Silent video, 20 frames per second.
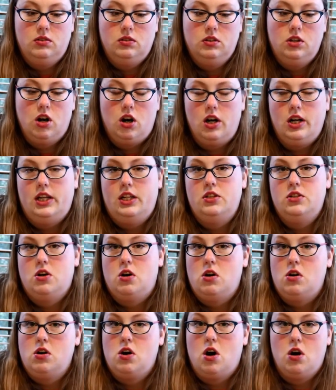guardian
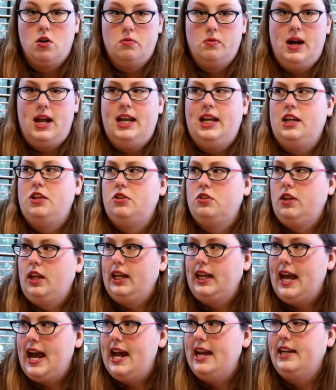dog already and you're
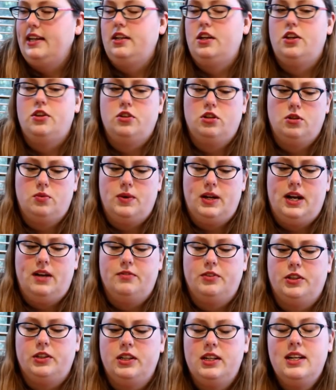like adding another or
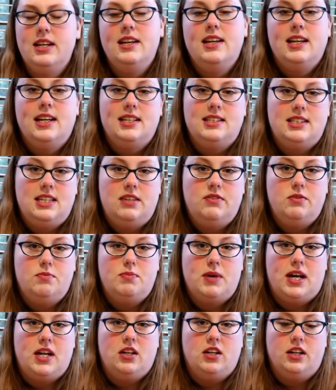whatever, it's even
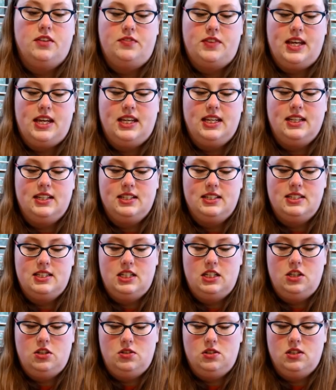better if they can
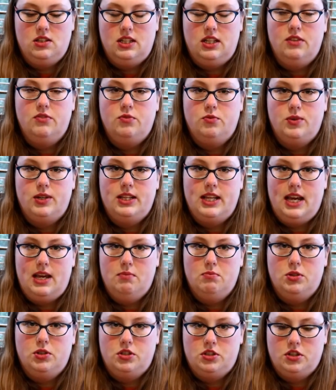continue to live with a
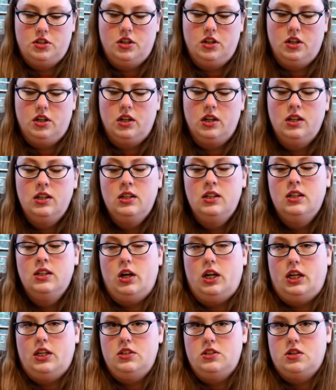mature
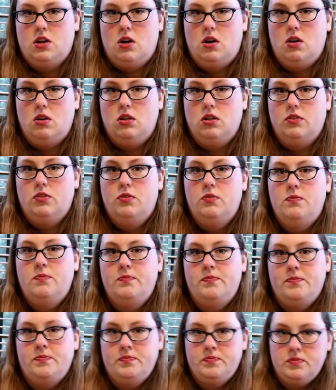guardian dog
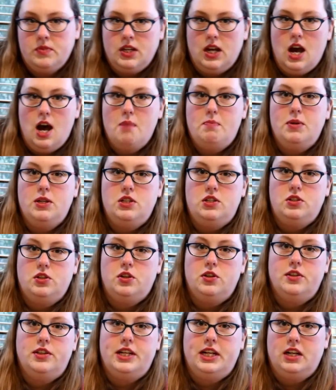up
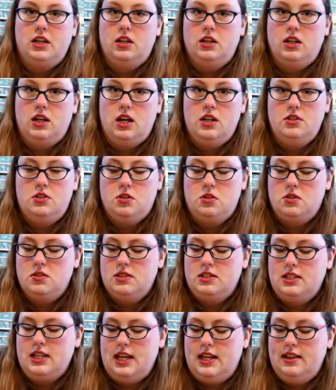until they're
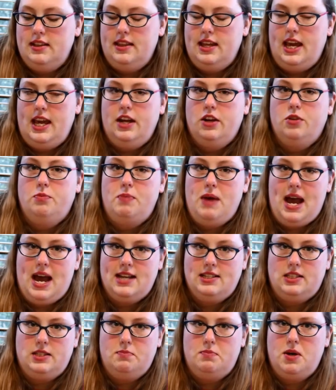adults and they are
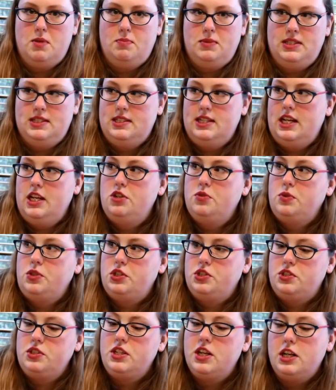past the puppy stage,
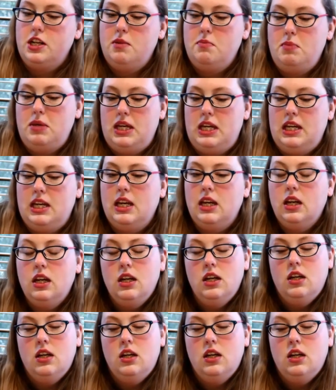which is gonna be,